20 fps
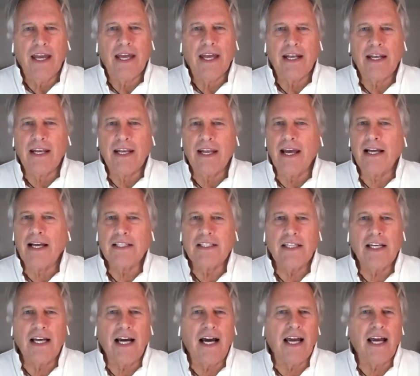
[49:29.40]
And
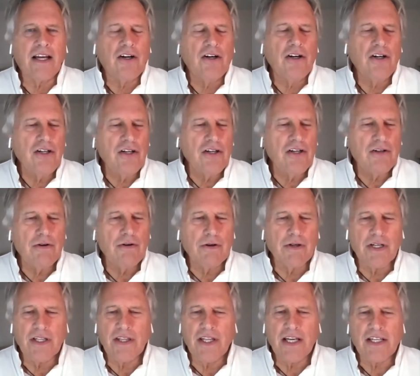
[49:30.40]
I couldn't do
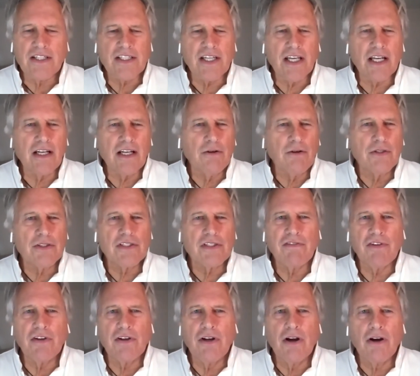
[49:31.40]
it. And they said, Lewis,
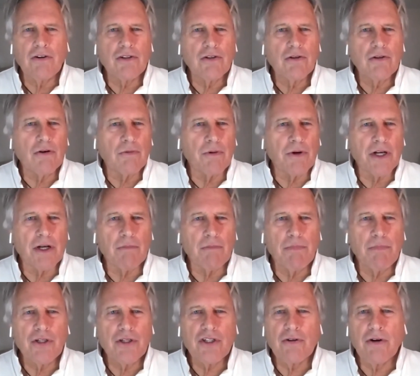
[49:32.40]
if you don't do it, we're going to
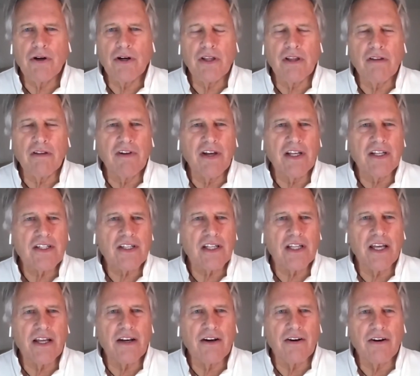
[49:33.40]
put you under the
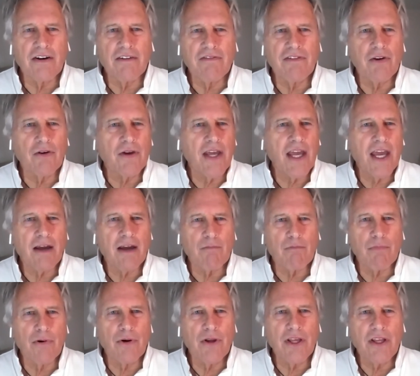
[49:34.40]
ventilator. If you can't
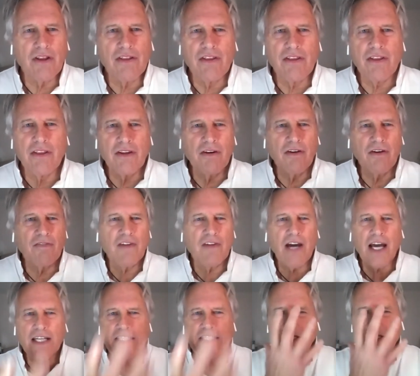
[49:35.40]
breathe, you've
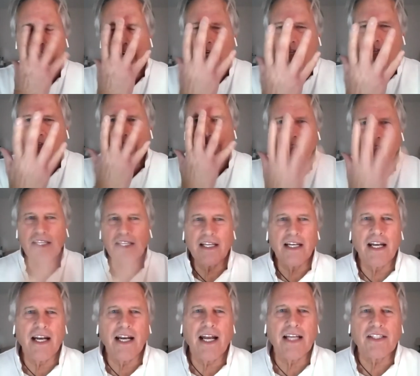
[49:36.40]
got to take this
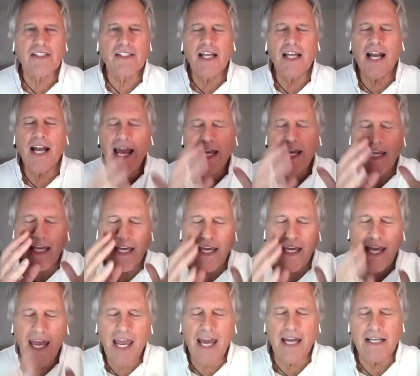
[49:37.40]
in. And I said, I
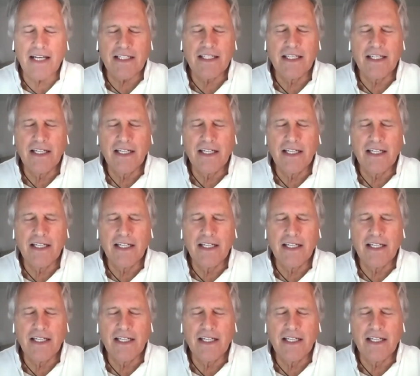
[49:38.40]
can't.